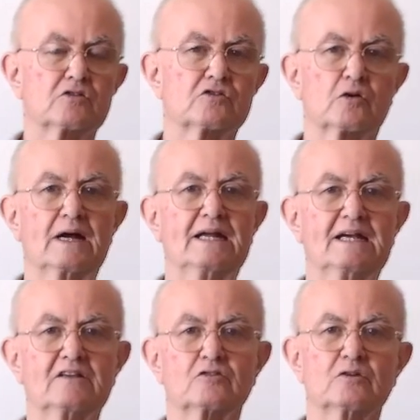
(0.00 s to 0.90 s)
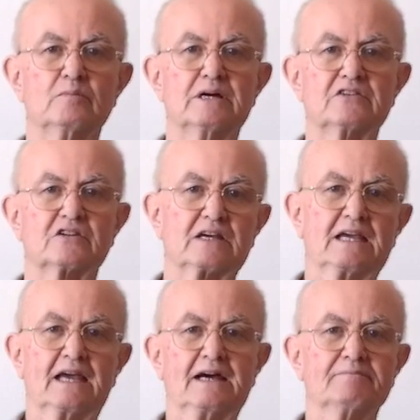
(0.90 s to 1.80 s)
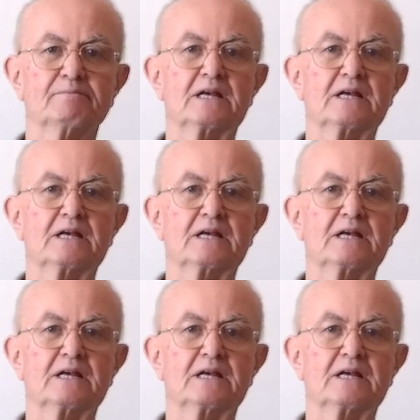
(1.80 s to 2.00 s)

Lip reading: try and answer them best I can.